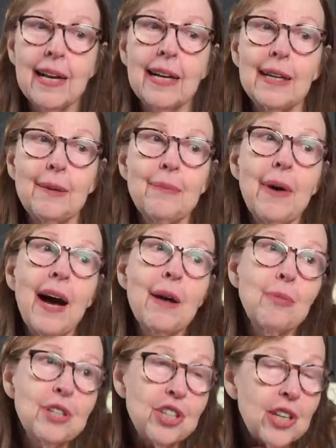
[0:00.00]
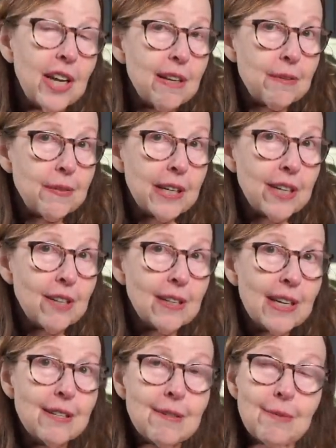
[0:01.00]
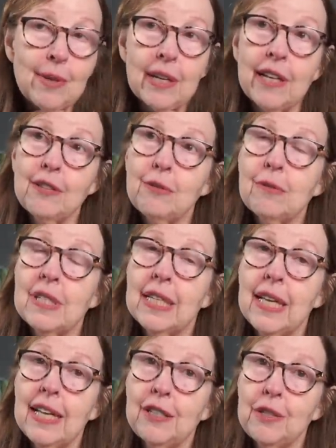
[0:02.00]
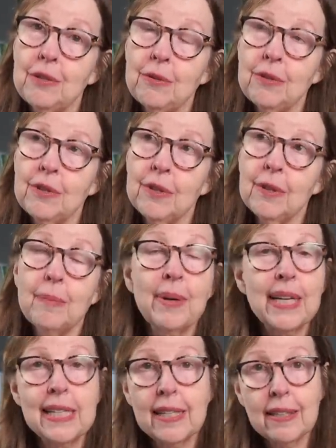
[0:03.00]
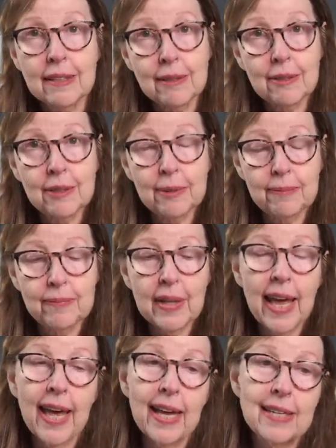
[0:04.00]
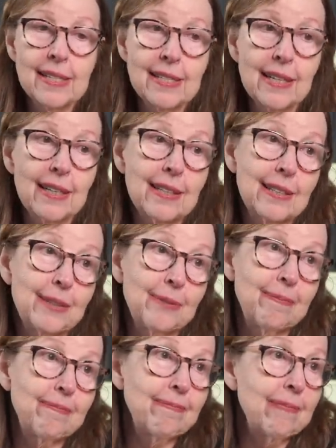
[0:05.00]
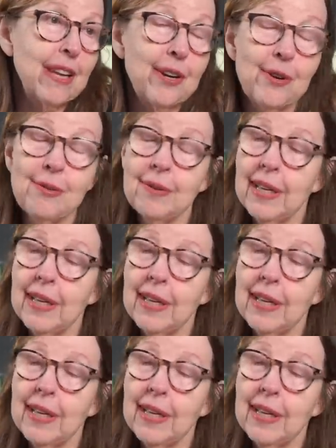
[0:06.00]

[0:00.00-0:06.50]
um, I wish I'd figured out what I know today sooner but I didn't and uh, you know